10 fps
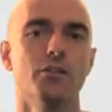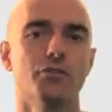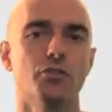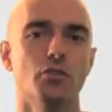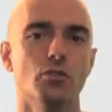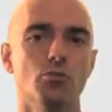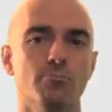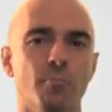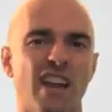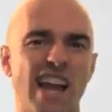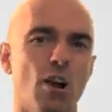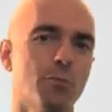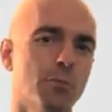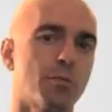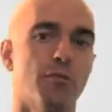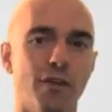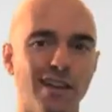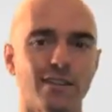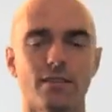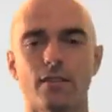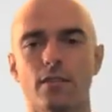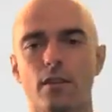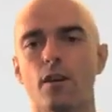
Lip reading: to help you prevent